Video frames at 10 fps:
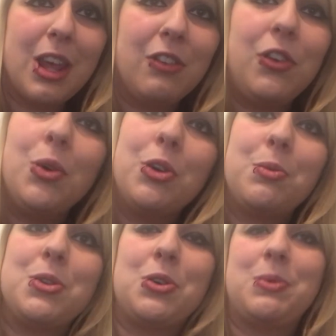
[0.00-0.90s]
Fiona
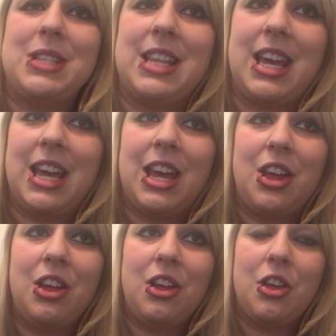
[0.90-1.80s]
was always there
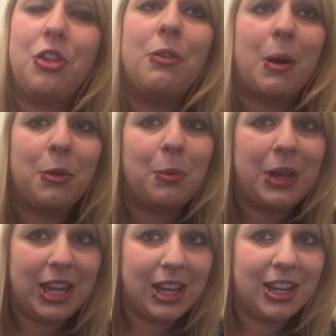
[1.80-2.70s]
throughout the
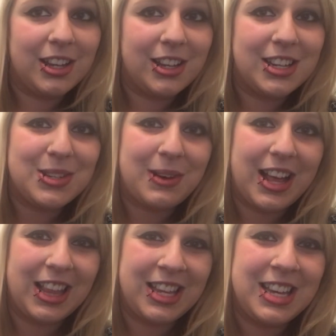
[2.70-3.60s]
week as
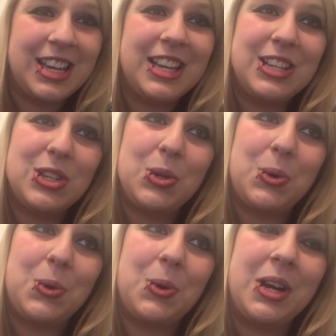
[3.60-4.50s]
well.
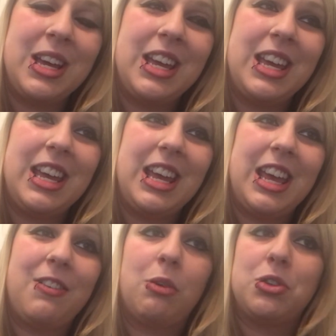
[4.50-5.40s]
So
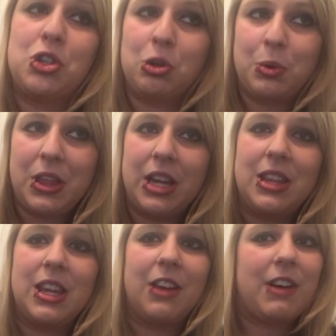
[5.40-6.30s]
if I was stuck with
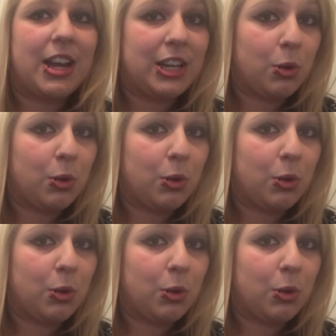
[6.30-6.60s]
anything, if I had any